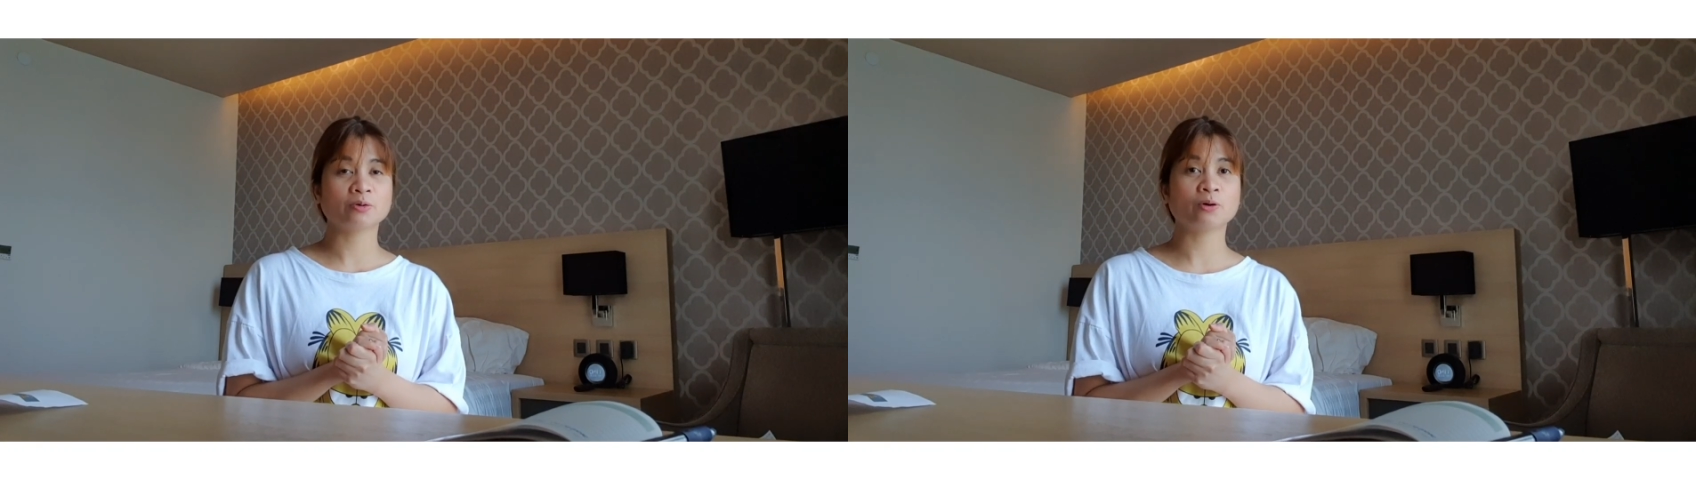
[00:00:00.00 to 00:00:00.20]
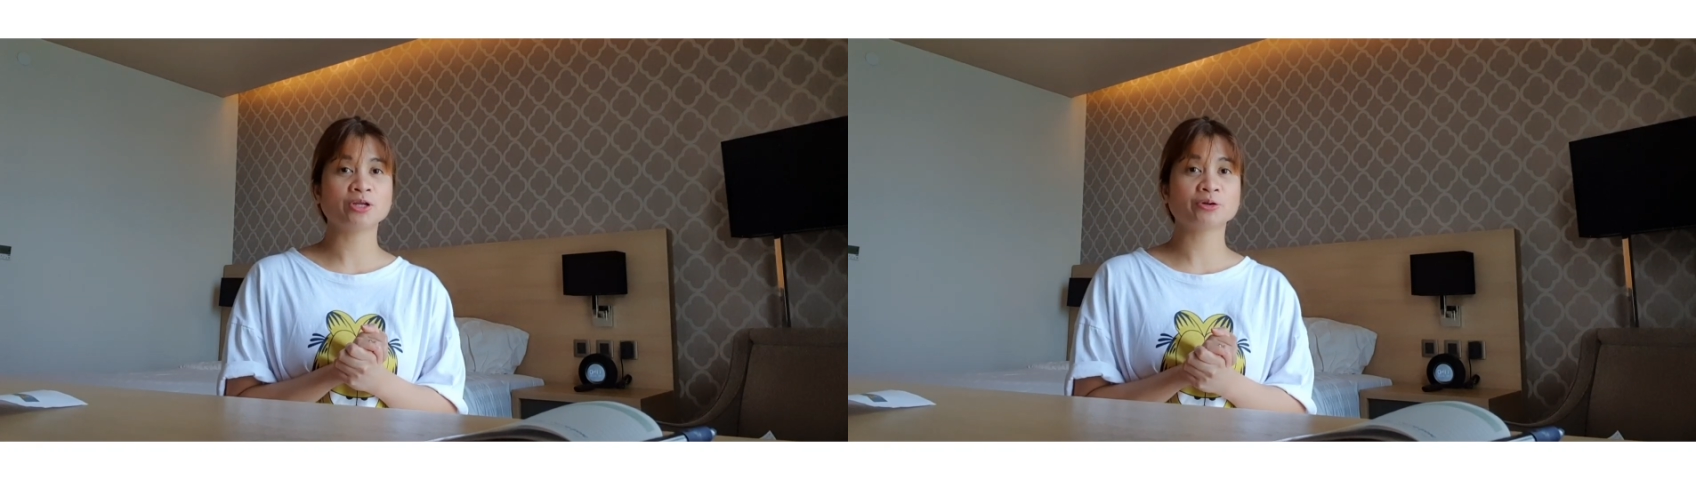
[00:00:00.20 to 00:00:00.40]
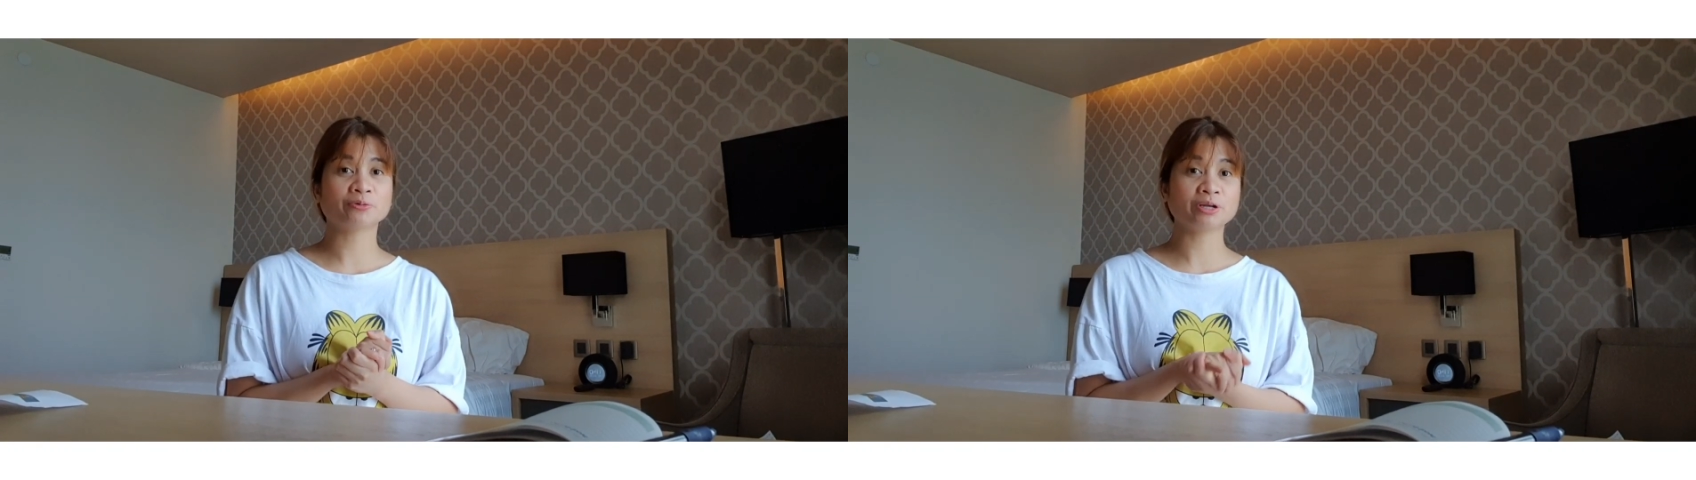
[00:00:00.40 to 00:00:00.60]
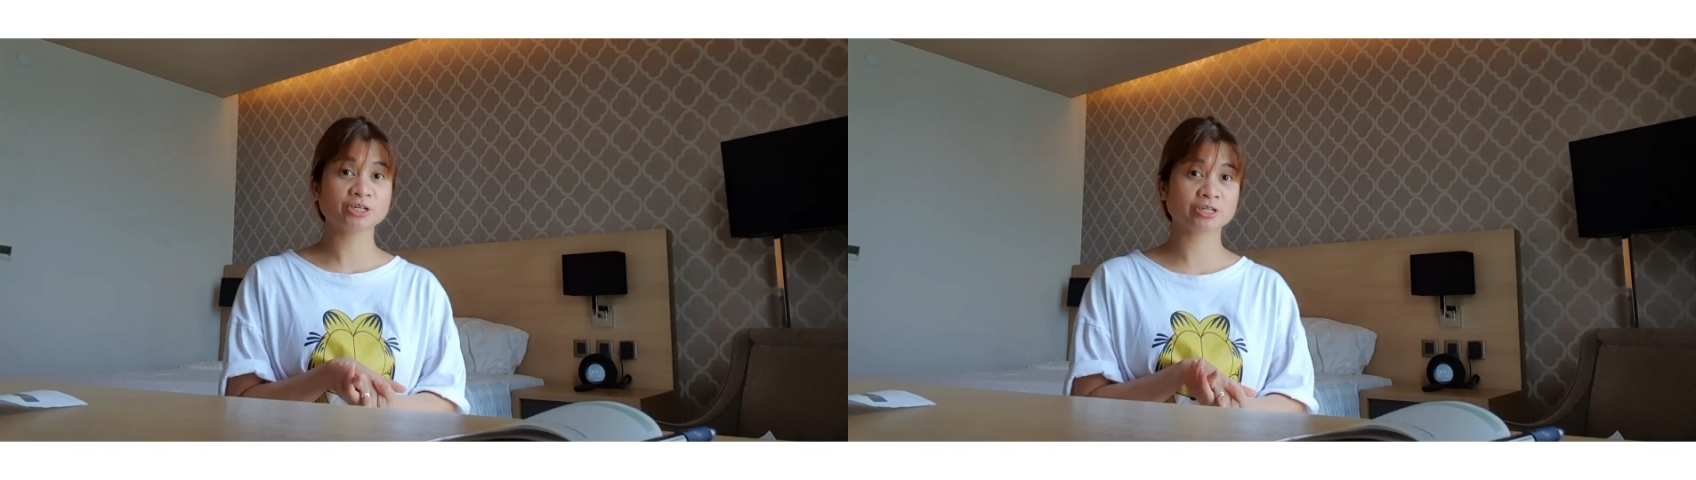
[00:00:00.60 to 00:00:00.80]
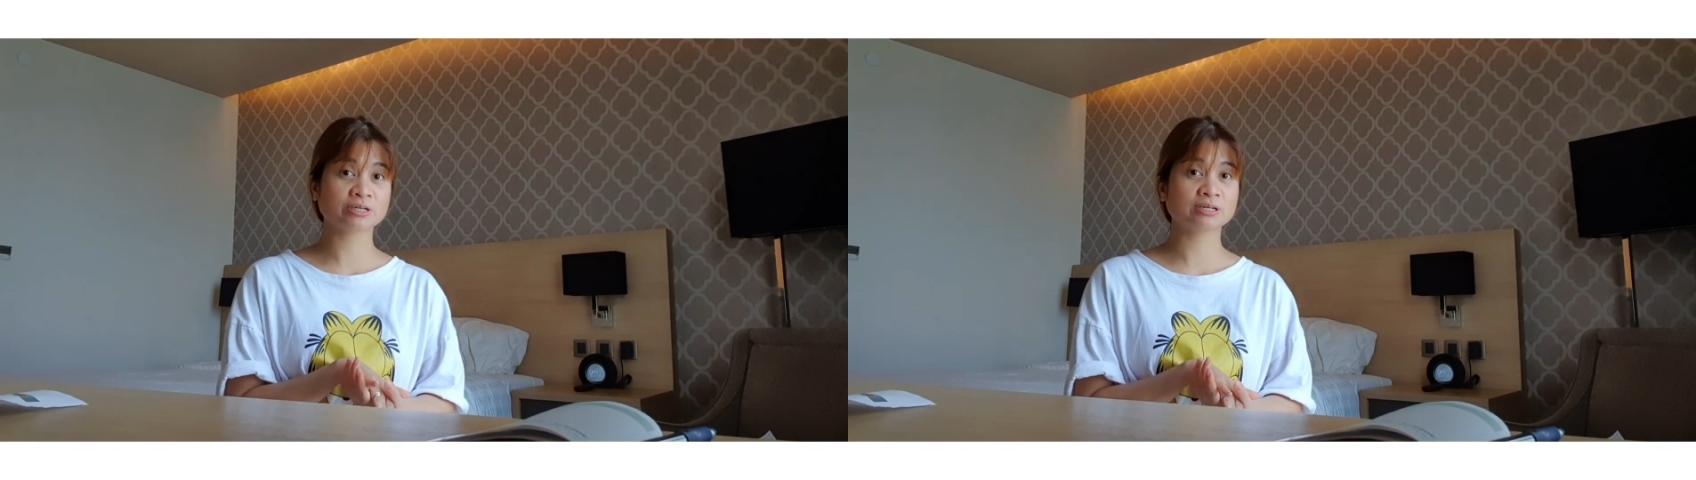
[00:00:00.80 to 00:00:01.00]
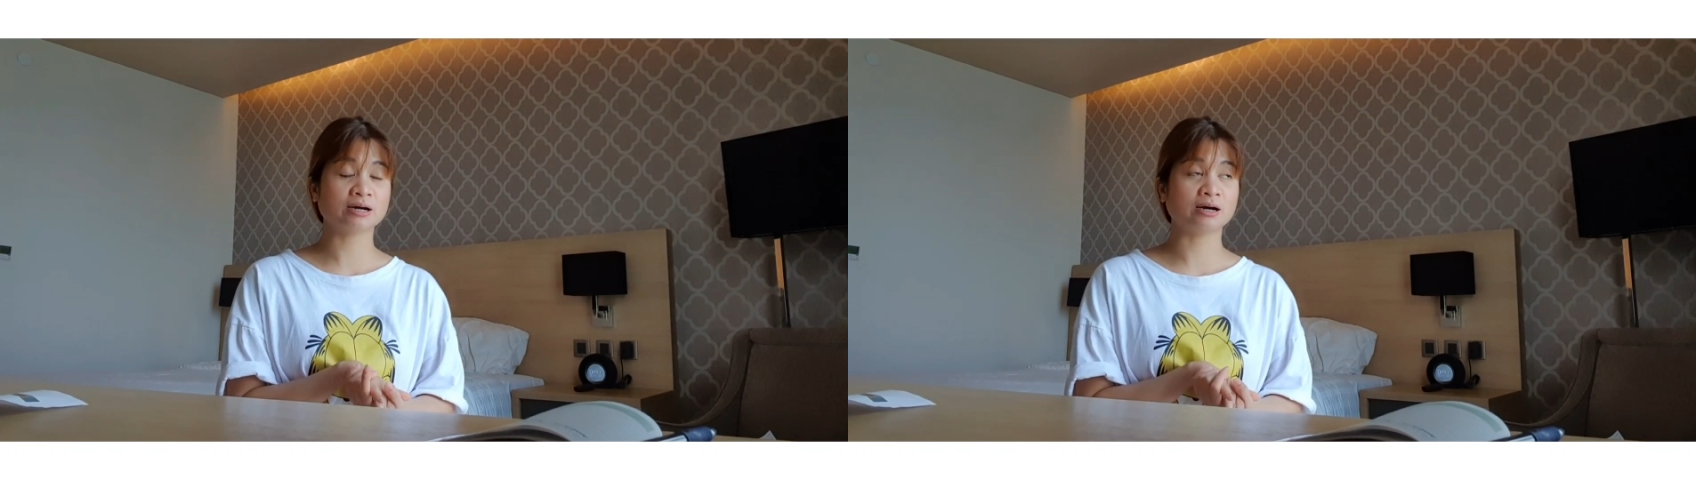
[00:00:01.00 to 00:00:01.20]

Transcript: when you reach